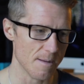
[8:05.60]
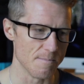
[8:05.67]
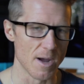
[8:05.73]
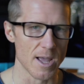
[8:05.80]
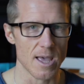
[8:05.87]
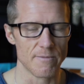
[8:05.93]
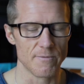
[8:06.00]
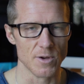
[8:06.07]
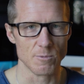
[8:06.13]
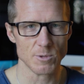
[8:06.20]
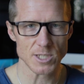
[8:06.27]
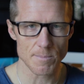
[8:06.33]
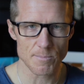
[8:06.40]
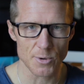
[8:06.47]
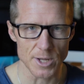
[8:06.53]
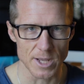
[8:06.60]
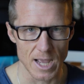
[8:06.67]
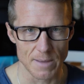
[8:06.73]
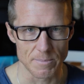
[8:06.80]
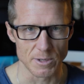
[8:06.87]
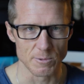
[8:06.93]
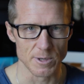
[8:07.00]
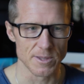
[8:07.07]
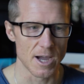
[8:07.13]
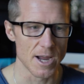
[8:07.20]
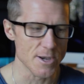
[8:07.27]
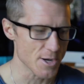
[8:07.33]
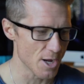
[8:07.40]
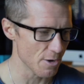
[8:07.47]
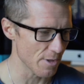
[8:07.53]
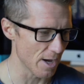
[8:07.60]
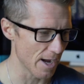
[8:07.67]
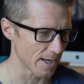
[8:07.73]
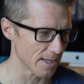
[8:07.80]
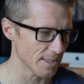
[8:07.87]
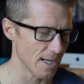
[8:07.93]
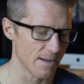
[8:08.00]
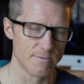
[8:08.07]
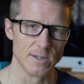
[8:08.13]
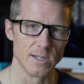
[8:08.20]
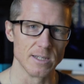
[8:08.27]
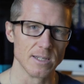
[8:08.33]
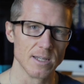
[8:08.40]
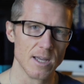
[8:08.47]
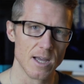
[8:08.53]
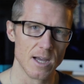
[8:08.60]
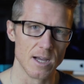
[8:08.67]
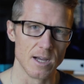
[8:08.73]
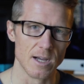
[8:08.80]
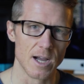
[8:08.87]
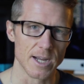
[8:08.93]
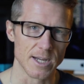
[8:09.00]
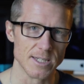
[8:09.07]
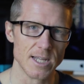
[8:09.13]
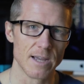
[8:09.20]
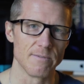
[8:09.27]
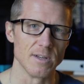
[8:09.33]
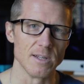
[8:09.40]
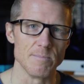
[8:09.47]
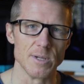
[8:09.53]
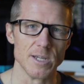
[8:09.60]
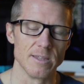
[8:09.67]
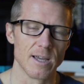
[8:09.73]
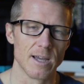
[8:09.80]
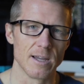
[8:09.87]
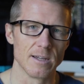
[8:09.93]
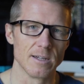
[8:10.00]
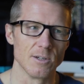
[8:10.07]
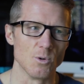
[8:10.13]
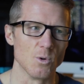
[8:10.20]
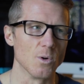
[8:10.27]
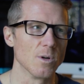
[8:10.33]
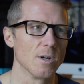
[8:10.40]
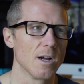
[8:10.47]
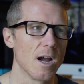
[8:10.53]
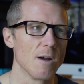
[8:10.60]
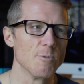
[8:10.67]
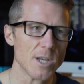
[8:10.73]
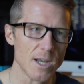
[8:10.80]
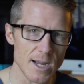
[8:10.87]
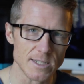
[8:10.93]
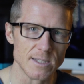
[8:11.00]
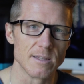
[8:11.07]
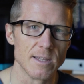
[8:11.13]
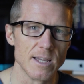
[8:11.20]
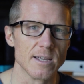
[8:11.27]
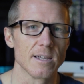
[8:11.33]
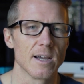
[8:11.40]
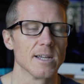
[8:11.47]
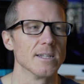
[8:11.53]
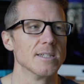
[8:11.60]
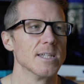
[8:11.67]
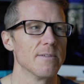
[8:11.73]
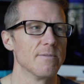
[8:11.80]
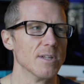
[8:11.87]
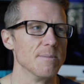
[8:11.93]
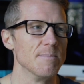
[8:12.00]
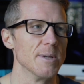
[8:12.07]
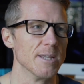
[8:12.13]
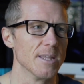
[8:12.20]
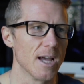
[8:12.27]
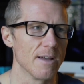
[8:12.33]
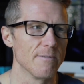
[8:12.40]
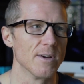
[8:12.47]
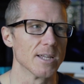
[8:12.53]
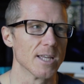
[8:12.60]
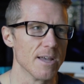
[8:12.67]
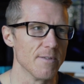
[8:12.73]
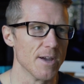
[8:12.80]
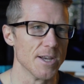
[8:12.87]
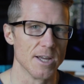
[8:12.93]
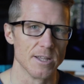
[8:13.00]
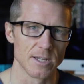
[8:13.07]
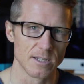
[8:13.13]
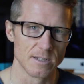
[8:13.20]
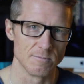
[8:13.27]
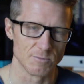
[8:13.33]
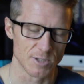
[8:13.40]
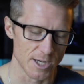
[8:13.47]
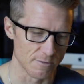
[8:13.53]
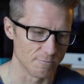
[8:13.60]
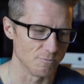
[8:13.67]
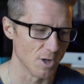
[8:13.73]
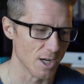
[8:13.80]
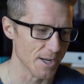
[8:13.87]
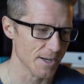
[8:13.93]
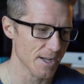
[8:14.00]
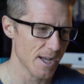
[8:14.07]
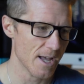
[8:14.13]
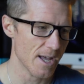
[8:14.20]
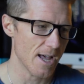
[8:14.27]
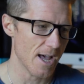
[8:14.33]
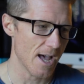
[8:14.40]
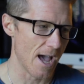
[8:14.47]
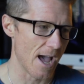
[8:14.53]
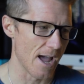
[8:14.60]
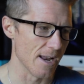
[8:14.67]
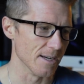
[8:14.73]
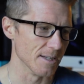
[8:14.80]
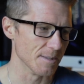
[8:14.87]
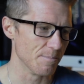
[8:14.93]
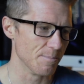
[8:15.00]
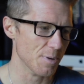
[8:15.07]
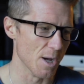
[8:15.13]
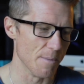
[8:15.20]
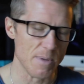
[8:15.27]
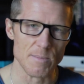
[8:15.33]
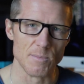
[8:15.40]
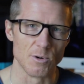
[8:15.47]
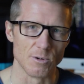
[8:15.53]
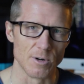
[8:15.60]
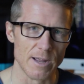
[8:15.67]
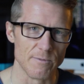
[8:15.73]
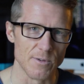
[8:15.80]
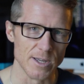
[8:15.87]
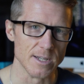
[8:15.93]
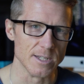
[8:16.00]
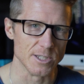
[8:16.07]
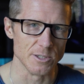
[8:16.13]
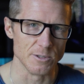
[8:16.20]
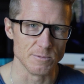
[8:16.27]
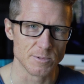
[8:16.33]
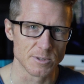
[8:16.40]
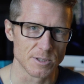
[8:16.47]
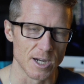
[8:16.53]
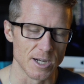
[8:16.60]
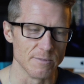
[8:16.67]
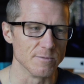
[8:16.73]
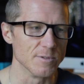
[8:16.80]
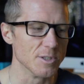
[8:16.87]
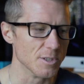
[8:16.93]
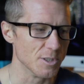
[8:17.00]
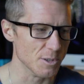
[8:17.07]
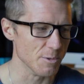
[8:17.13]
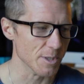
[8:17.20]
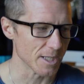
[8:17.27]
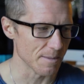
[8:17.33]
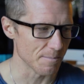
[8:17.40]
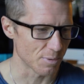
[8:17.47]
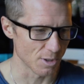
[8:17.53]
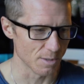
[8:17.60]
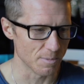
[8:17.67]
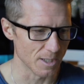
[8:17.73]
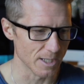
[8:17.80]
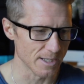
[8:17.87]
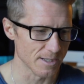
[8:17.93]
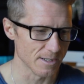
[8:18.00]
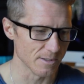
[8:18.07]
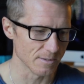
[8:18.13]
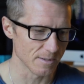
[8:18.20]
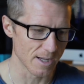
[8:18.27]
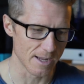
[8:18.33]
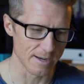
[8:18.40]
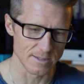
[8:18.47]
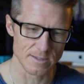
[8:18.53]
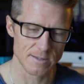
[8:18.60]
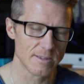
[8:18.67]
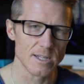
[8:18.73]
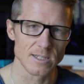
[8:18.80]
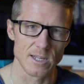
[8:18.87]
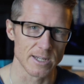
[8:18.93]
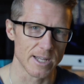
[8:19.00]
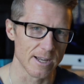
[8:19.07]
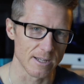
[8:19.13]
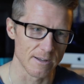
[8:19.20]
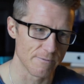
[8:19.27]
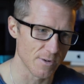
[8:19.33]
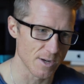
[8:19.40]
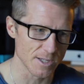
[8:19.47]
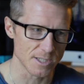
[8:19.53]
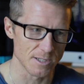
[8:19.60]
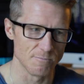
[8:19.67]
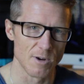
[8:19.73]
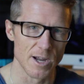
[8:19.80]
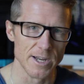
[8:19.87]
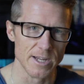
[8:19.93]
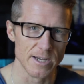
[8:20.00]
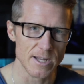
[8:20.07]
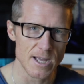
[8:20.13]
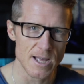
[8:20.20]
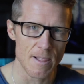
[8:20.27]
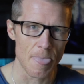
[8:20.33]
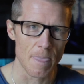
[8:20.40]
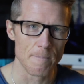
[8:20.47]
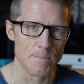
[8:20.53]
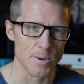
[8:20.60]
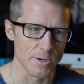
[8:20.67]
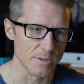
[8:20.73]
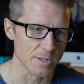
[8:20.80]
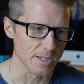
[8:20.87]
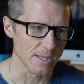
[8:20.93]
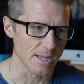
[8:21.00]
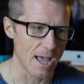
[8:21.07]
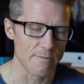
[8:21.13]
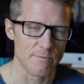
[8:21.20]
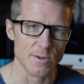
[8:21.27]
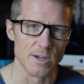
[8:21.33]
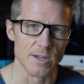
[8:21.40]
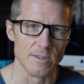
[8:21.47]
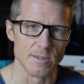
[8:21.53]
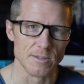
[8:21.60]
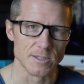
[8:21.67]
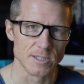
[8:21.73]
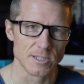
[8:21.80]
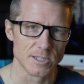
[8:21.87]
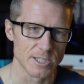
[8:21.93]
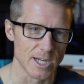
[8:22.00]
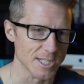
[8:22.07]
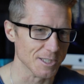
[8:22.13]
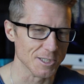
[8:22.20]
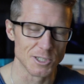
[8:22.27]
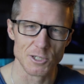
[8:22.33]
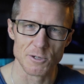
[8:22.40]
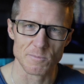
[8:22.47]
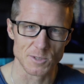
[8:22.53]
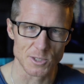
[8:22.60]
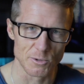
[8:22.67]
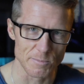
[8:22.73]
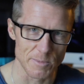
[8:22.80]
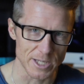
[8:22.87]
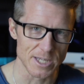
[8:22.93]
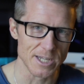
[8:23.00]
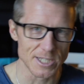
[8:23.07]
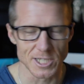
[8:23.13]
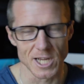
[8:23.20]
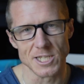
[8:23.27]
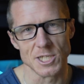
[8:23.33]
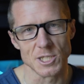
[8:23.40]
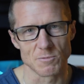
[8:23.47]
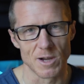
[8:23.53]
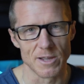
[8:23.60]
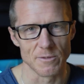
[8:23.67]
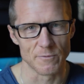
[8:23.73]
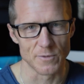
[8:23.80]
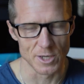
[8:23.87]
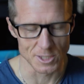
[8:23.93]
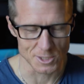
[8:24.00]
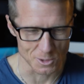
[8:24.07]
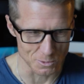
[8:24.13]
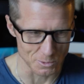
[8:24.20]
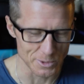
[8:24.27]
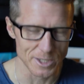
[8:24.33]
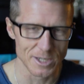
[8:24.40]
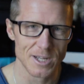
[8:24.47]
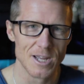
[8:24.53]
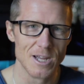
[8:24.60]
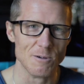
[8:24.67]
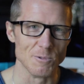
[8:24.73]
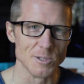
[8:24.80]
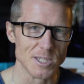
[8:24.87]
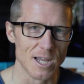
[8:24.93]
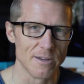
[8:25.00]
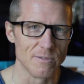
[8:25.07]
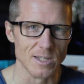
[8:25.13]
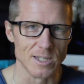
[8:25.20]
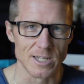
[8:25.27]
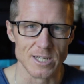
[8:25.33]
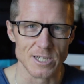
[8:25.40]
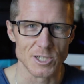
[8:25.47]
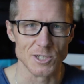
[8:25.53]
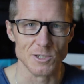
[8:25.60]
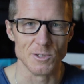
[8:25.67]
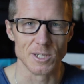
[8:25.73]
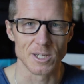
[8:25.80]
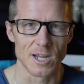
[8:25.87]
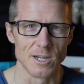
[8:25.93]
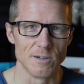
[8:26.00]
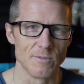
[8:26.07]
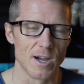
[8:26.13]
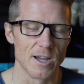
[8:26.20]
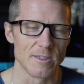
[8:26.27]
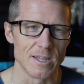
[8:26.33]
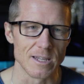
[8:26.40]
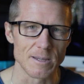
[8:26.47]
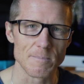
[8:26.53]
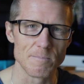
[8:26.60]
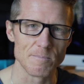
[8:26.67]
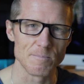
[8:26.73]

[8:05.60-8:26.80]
my effort, which I'm pretty happy with. I know that I could definitely beat that, or I would like to think I could definitely beat that if I gave it another kind of run and put a bit more effort into kind of doing it properly and things like getting a faster run in. Putting the effort and sorting my gear changes around the first corner was definitely an issue that kind of, I think,